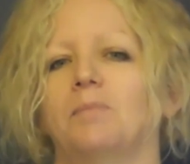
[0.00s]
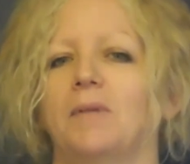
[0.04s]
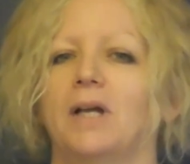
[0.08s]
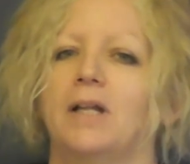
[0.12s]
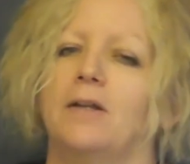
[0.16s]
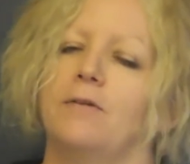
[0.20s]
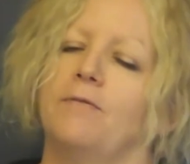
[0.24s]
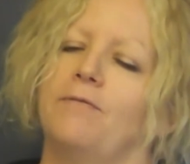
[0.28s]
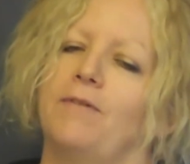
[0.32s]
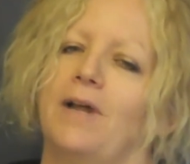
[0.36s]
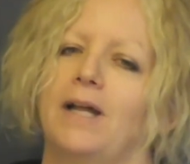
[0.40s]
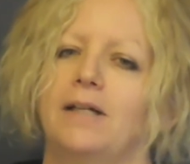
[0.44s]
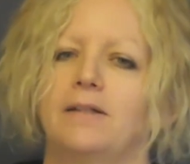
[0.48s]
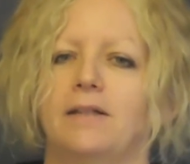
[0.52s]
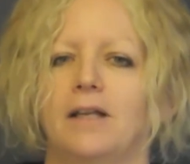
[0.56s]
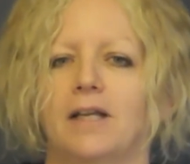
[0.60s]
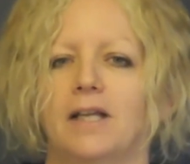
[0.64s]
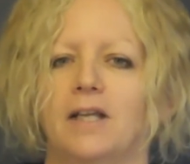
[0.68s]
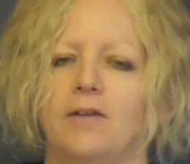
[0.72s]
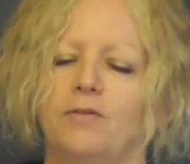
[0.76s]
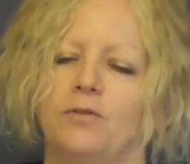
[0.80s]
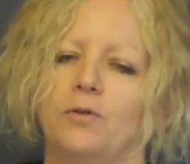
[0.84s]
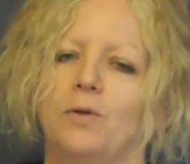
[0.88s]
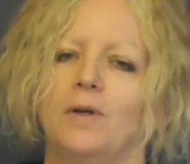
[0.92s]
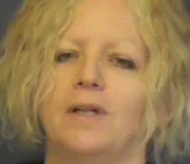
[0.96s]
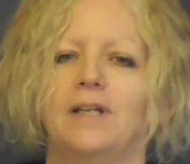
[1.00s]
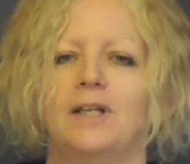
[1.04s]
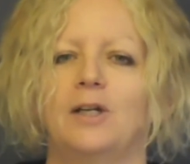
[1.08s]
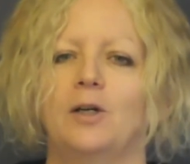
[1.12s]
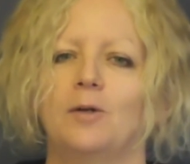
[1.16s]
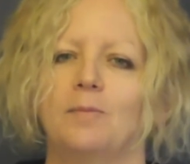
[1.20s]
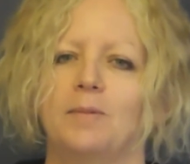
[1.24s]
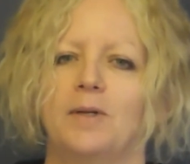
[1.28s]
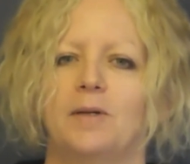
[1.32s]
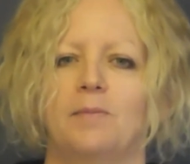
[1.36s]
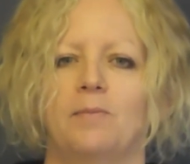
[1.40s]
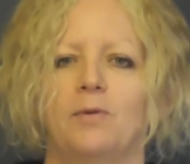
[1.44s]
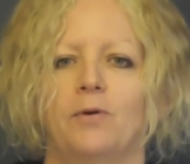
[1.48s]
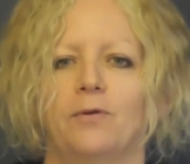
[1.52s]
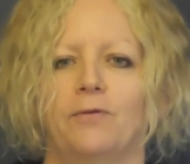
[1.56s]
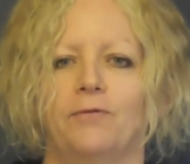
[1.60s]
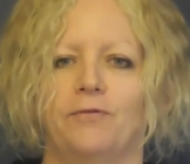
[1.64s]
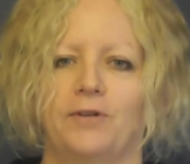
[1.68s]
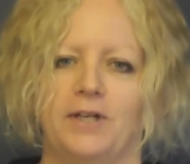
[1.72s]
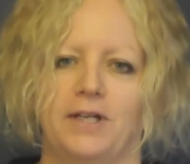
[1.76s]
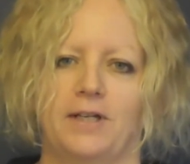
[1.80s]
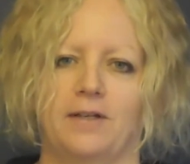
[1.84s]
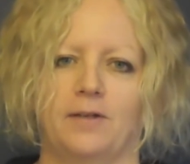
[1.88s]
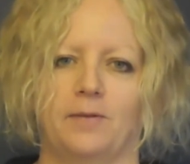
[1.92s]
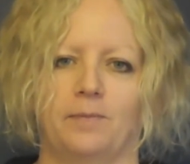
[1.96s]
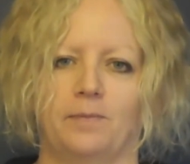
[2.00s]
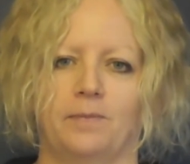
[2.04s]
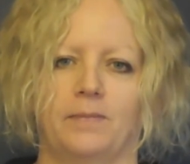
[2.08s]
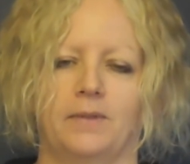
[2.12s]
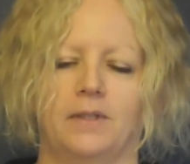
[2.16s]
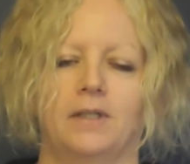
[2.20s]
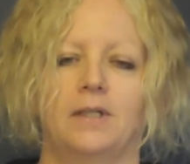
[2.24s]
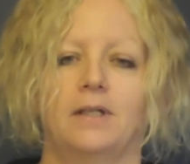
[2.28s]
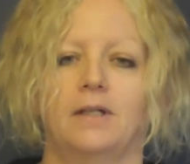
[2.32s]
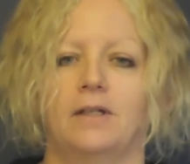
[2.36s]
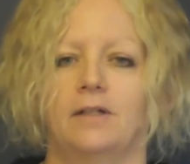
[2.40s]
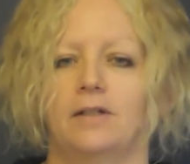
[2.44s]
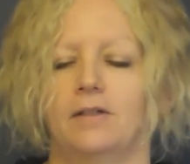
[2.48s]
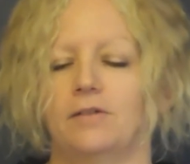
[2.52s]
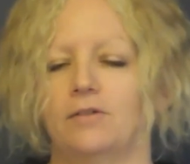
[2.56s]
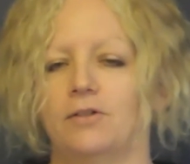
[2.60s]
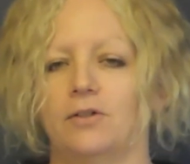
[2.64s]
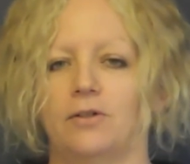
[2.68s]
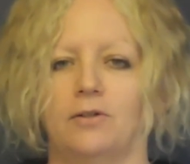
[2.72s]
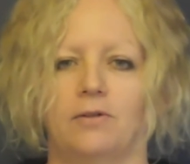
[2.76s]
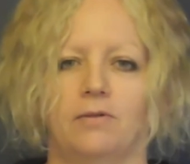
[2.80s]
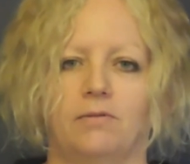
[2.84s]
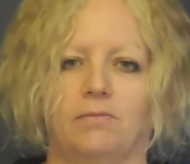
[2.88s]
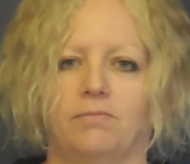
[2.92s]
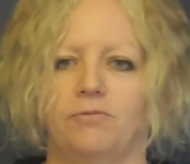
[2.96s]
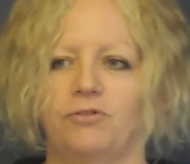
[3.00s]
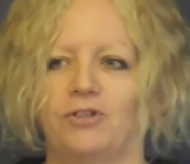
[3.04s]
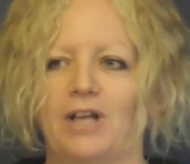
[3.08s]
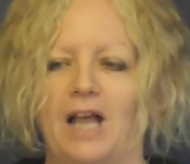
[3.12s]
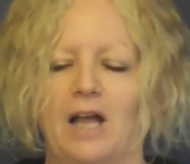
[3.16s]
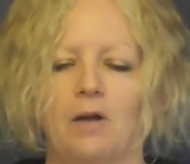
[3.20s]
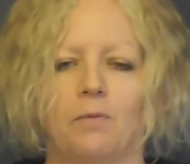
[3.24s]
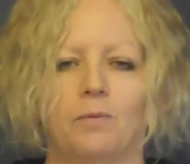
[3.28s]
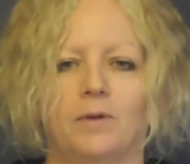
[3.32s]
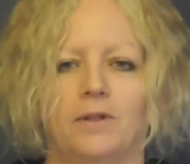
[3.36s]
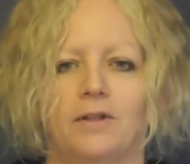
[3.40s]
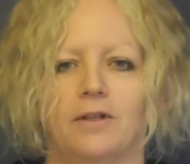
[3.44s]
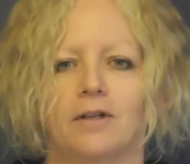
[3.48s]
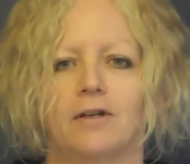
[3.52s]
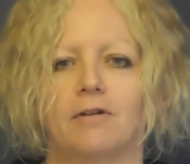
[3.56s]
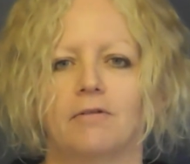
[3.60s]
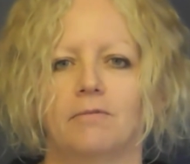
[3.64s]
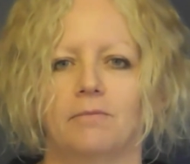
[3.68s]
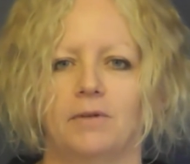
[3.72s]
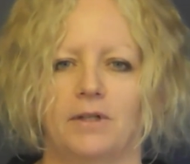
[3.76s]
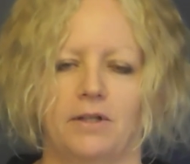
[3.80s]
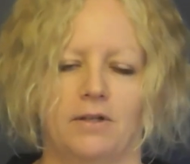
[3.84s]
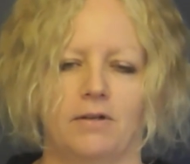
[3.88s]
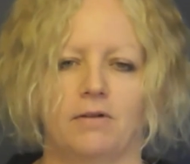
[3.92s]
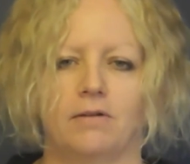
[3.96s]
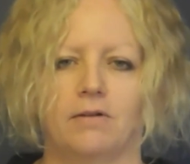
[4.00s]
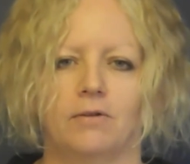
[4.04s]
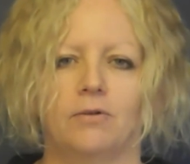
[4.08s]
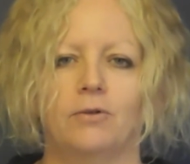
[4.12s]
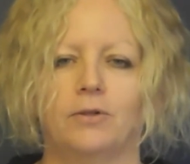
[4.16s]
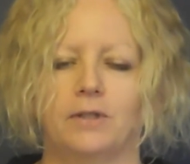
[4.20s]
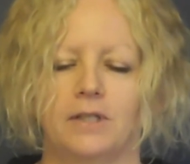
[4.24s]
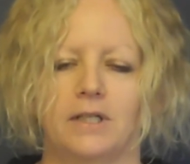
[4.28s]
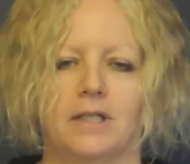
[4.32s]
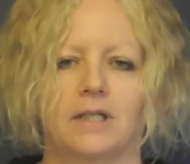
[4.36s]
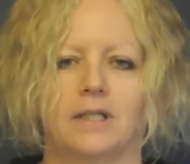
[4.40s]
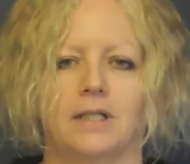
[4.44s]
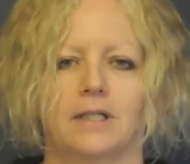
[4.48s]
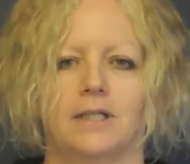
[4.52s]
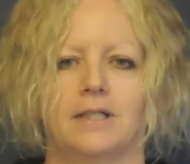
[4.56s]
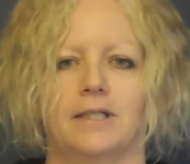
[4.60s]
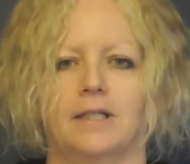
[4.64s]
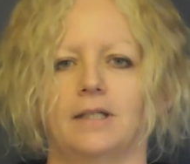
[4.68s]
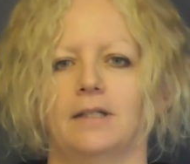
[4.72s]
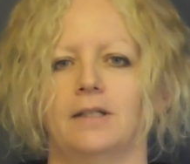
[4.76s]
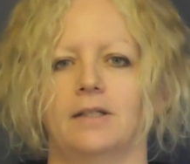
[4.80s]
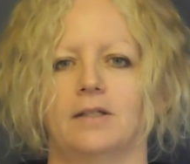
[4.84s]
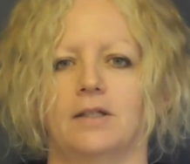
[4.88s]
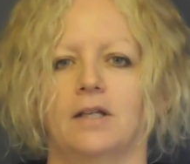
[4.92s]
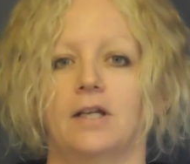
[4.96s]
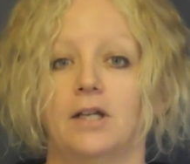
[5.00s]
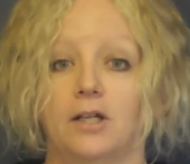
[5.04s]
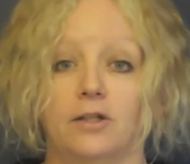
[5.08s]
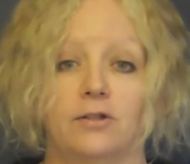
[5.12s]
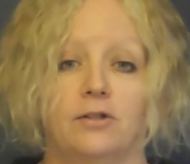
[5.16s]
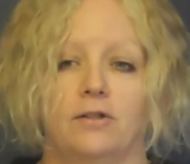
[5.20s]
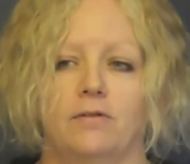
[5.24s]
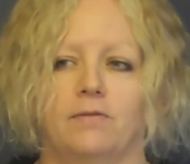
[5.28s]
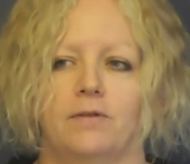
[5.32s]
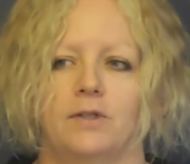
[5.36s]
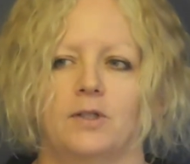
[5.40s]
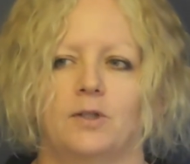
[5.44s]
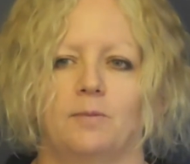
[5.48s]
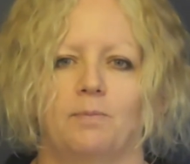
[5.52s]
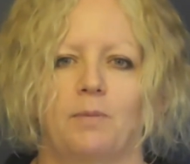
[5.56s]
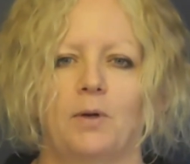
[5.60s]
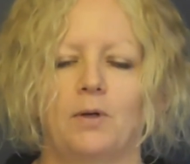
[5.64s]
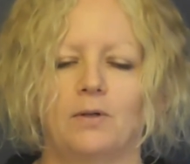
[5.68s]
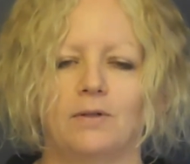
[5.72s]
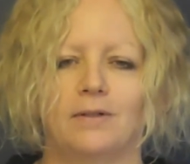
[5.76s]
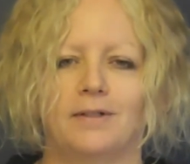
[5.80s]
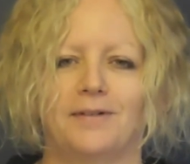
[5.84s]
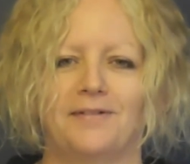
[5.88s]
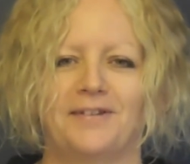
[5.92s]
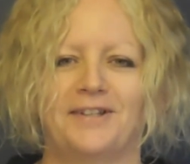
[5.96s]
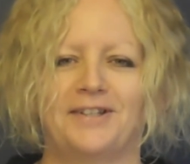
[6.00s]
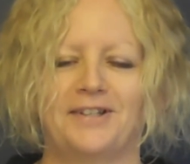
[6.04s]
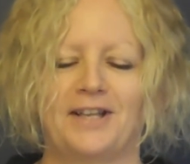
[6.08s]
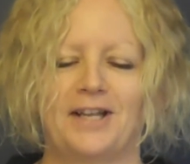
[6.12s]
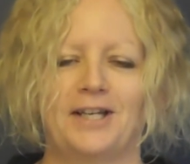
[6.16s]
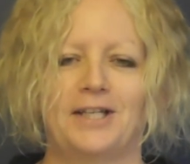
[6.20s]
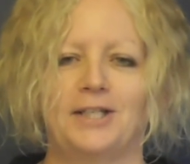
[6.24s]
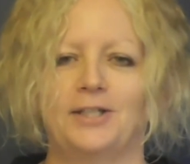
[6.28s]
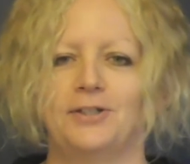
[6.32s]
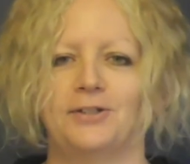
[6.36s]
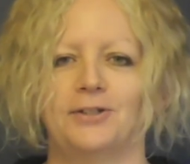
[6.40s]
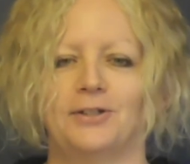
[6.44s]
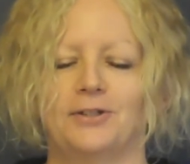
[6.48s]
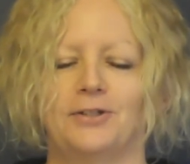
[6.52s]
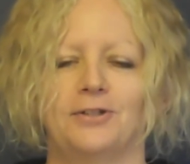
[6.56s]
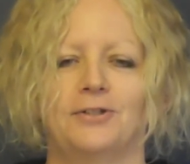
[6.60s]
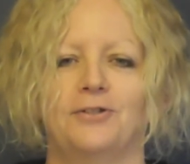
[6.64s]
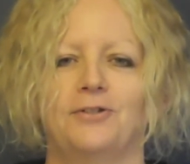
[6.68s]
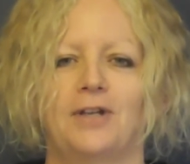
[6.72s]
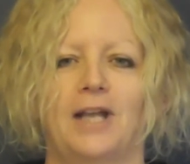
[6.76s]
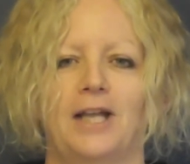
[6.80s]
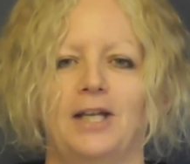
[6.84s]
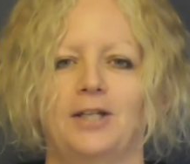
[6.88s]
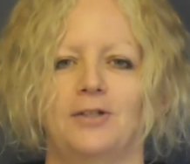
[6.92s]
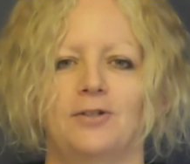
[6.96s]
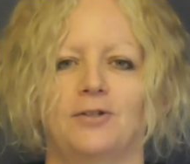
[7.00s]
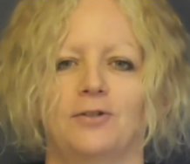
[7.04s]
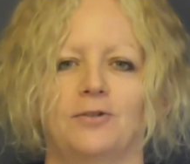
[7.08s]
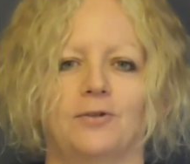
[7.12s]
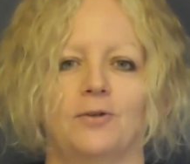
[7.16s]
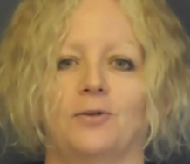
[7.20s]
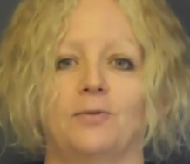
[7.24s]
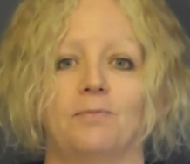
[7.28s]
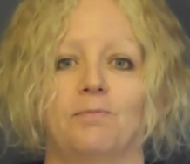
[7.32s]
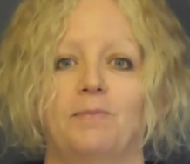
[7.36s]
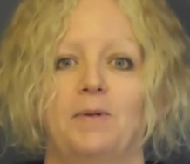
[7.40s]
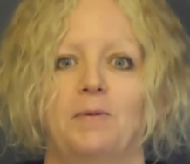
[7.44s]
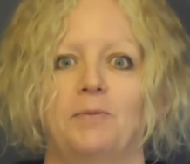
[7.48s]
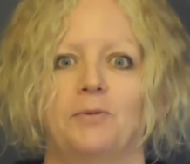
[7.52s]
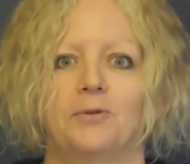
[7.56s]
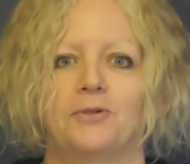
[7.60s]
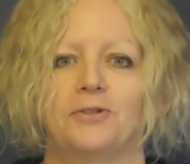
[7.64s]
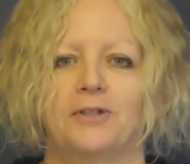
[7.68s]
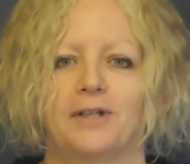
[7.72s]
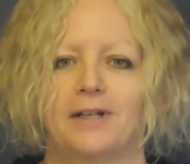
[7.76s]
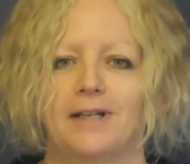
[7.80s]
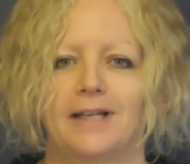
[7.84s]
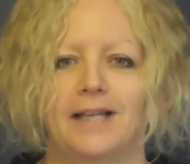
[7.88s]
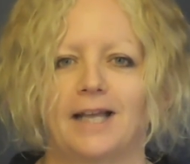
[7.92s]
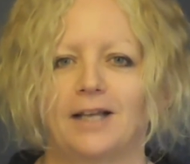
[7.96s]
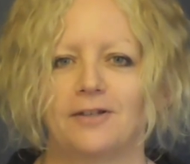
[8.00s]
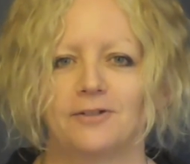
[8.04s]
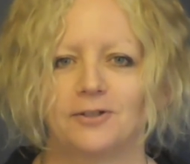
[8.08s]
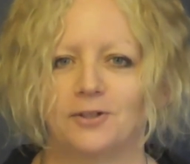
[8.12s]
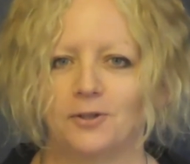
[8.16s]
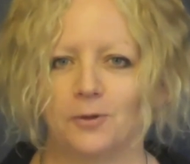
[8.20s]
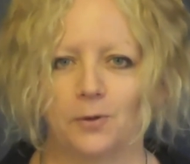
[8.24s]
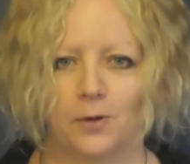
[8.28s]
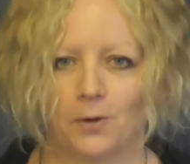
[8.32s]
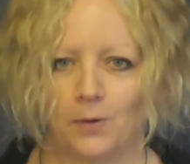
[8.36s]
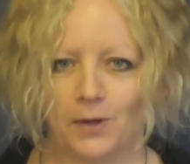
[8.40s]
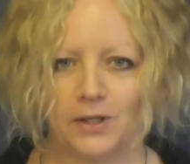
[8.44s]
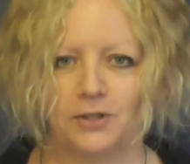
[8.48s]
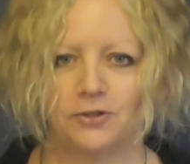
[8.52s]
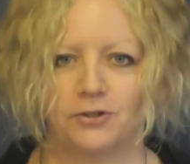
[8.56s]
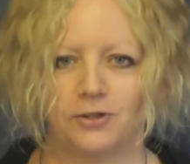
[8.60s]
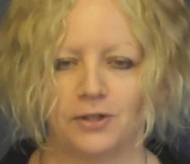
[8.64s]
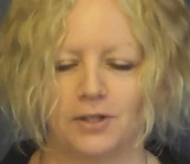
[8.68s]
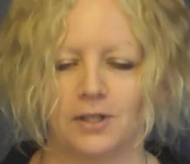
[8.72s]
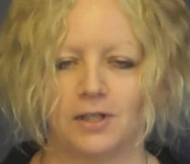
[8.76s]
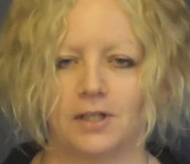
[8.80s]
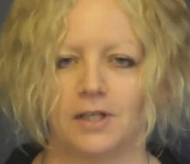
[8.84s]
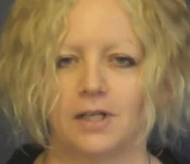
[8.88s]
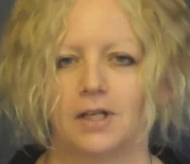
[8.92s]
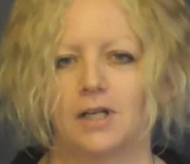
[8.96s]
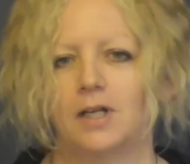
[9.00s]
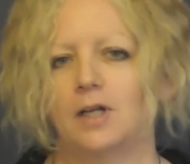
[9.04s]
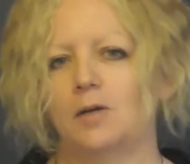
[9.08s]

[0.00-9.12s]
And in fact, that gives you a little bit more freedom to chat with your audience and to respond if there's any sudden changes or people suddenly ask you a question,